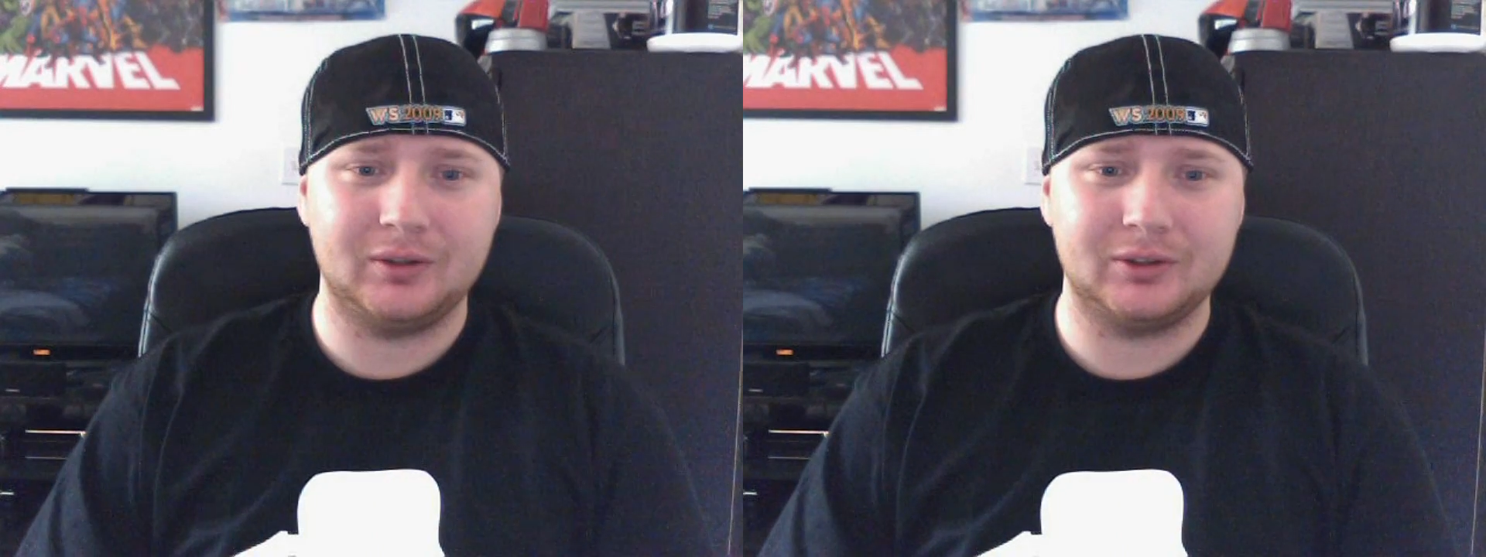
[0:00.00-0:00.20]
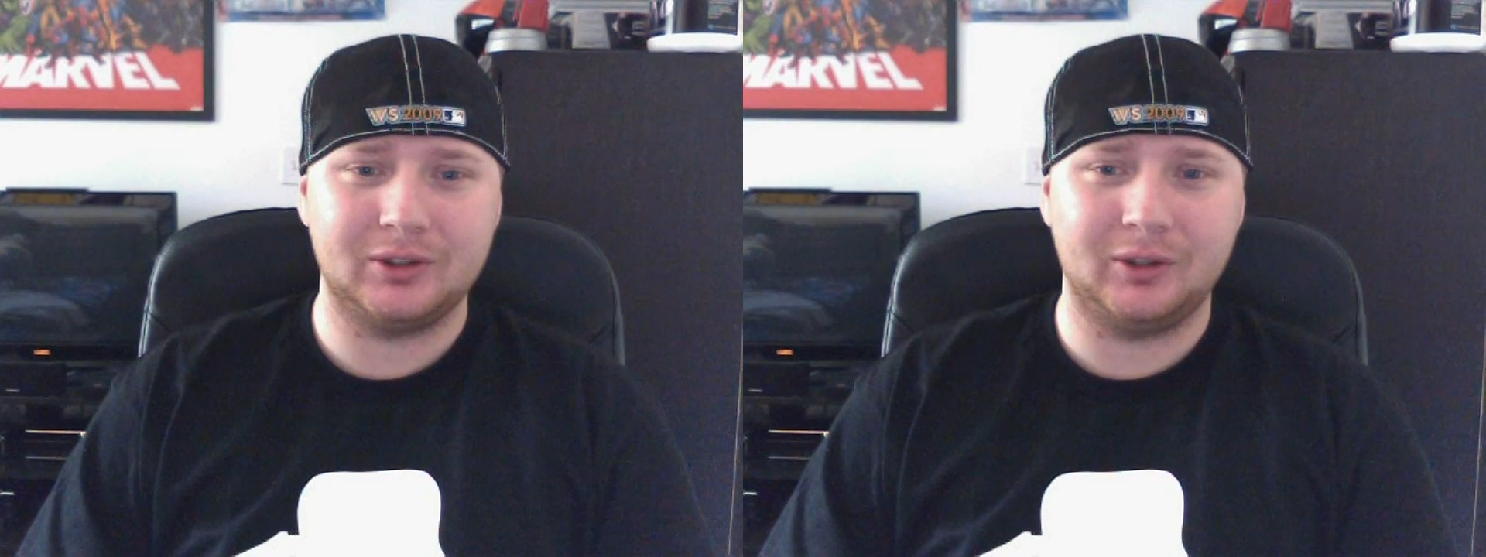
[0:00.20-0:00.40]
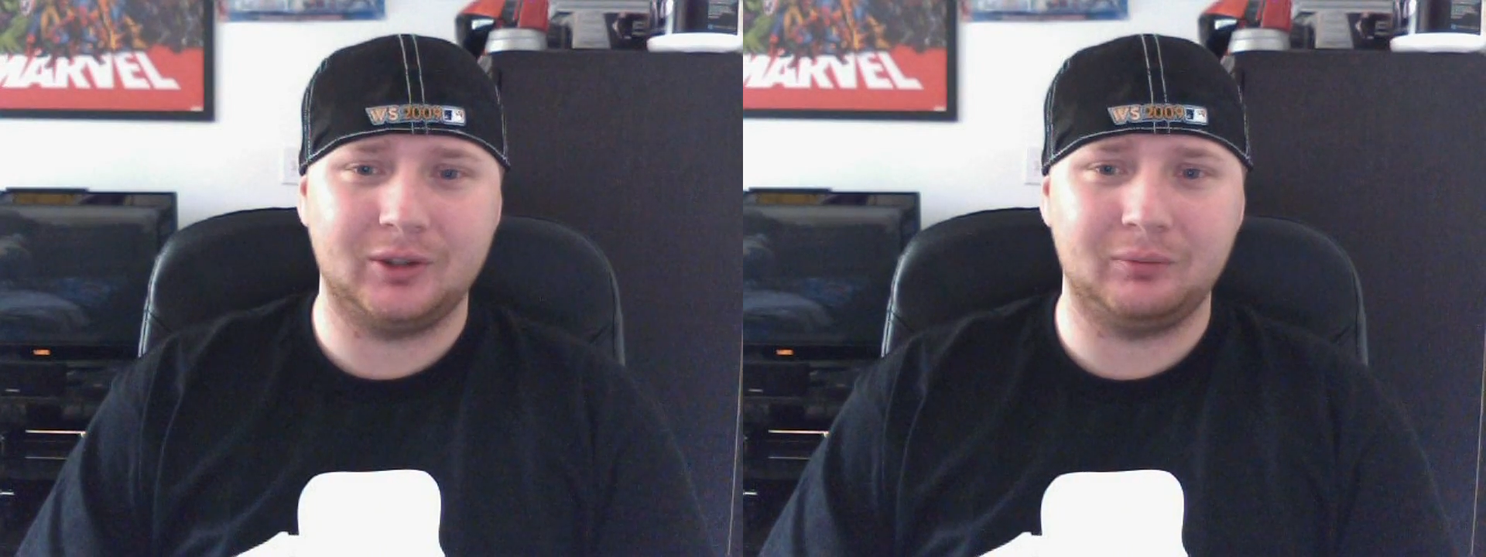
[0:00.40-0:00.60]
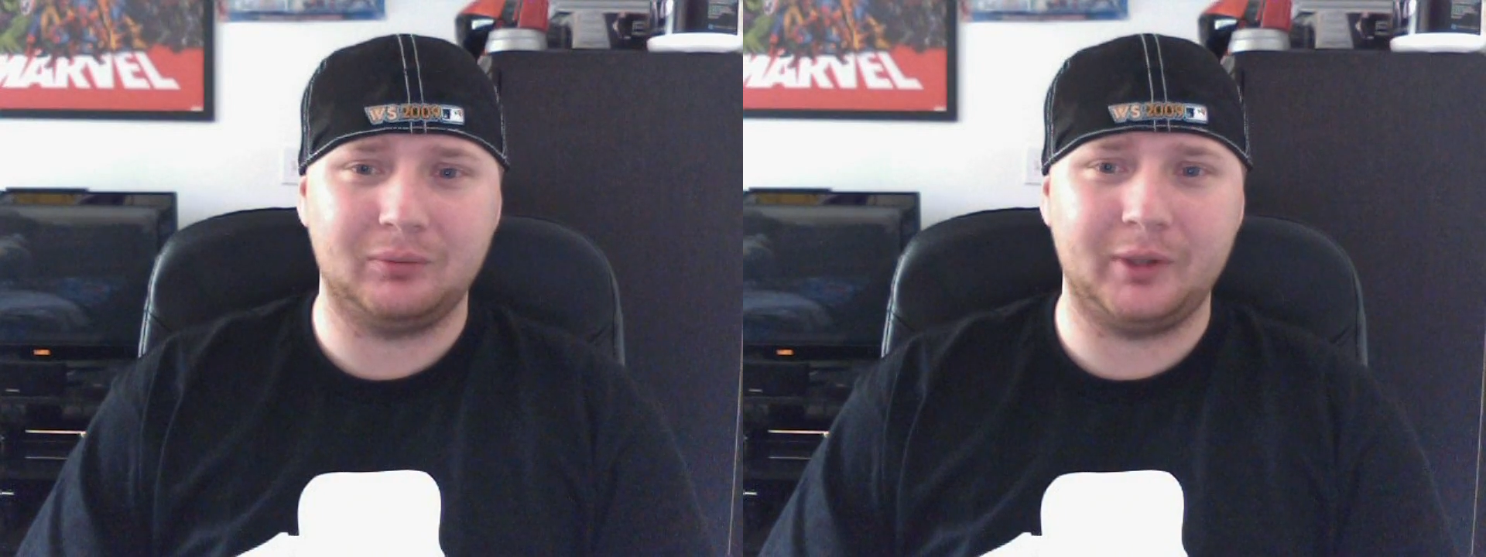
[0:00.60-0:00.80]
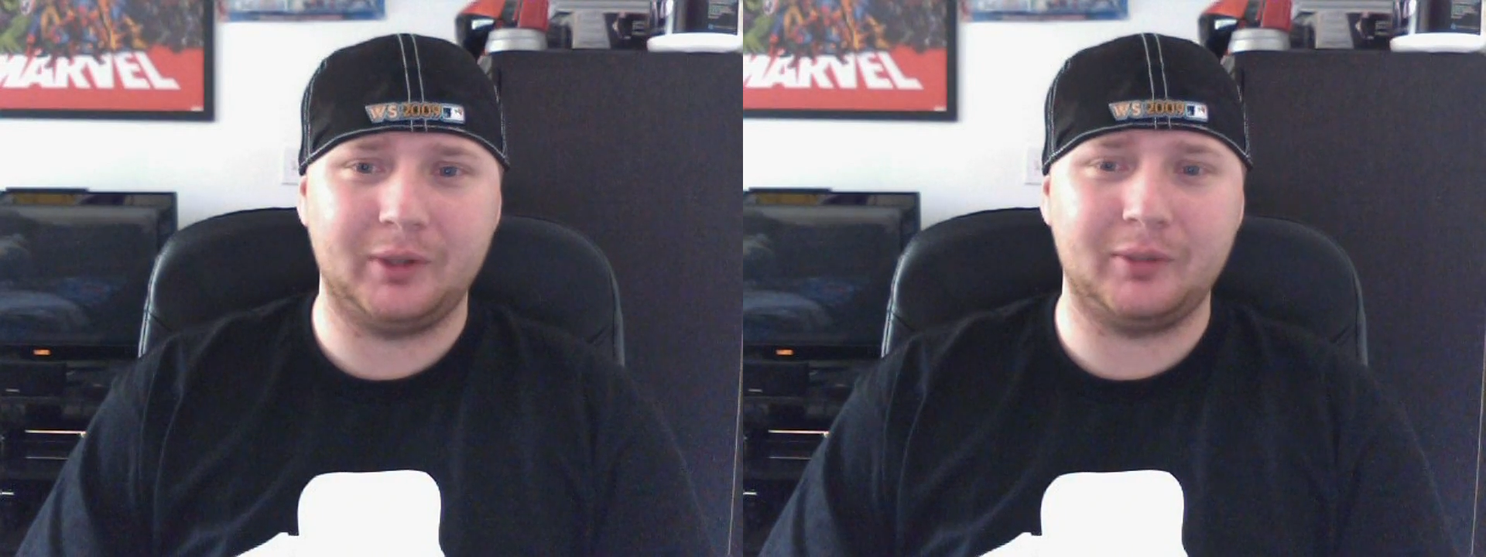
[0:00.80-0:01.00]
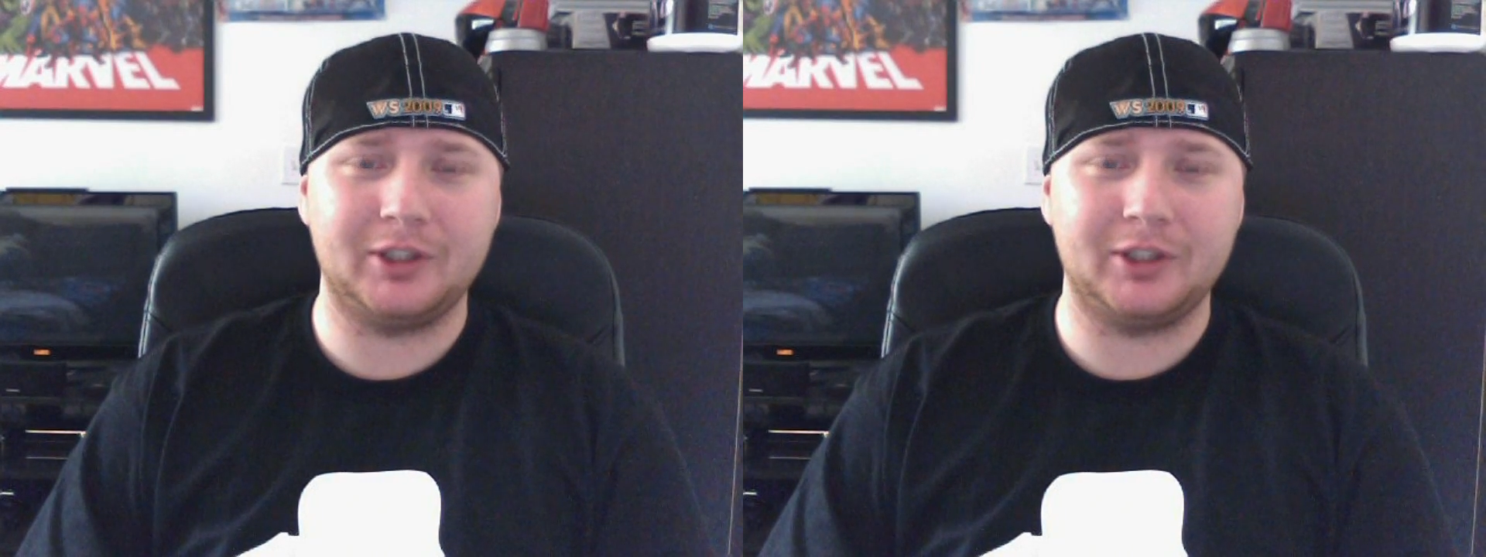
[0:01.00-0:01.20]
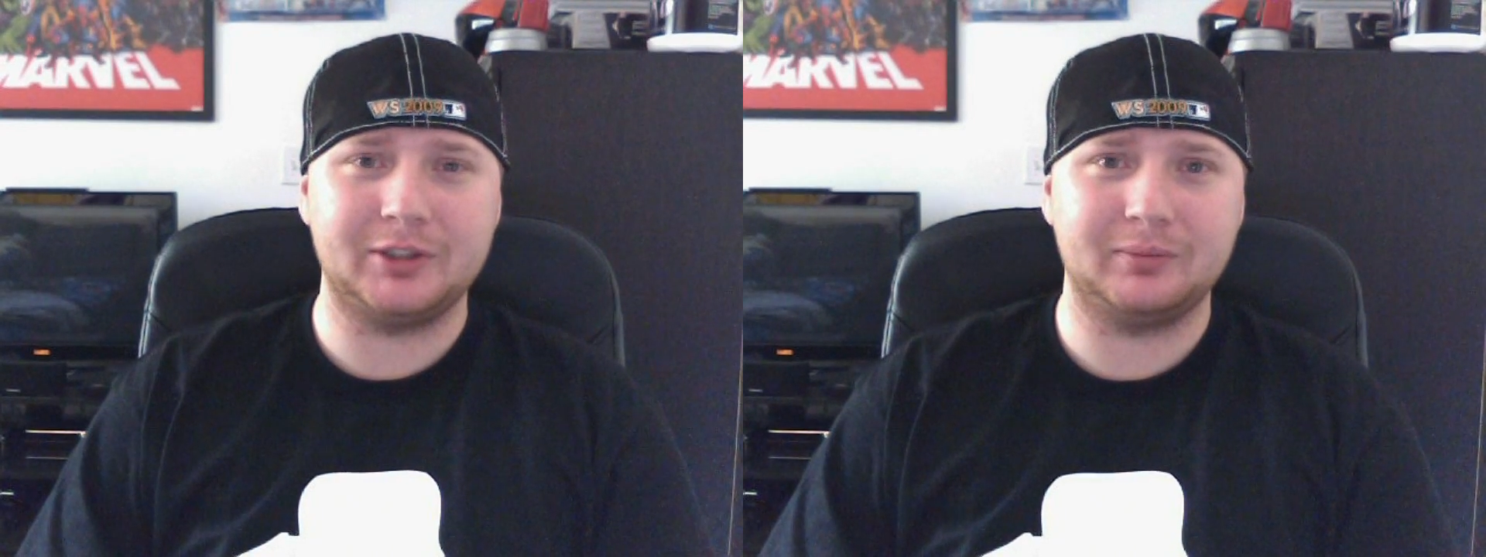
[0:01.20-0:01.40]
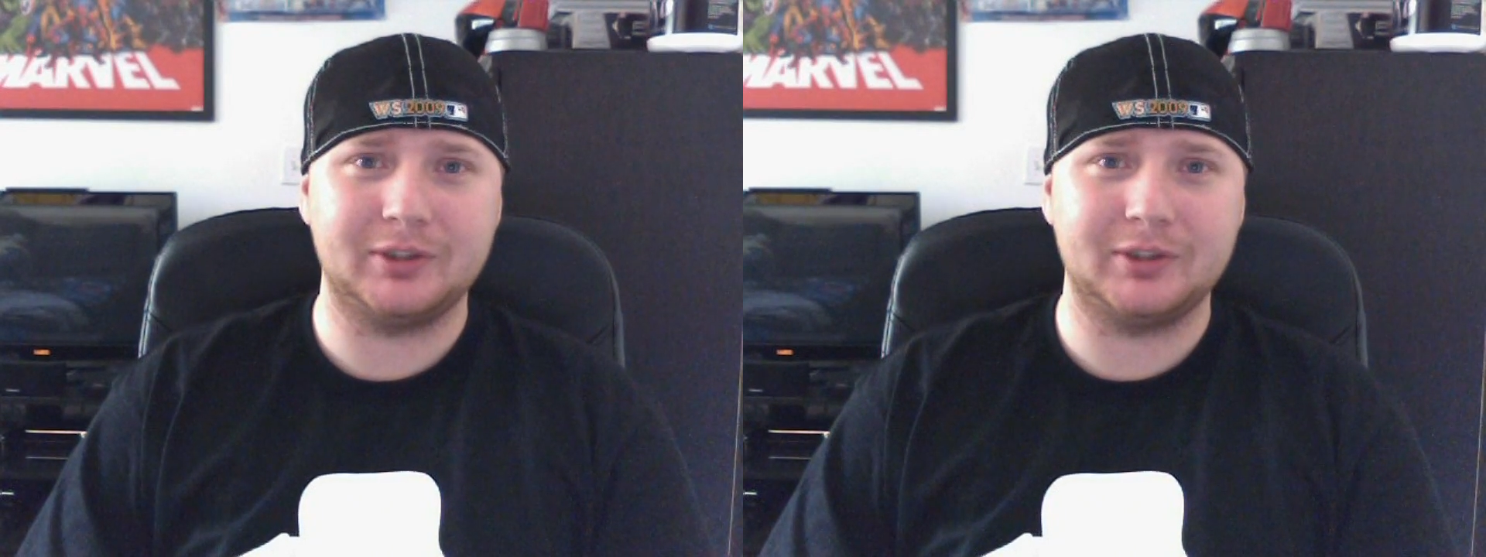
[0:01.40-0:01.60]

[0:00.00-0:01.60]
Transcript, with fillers: So, pretty much,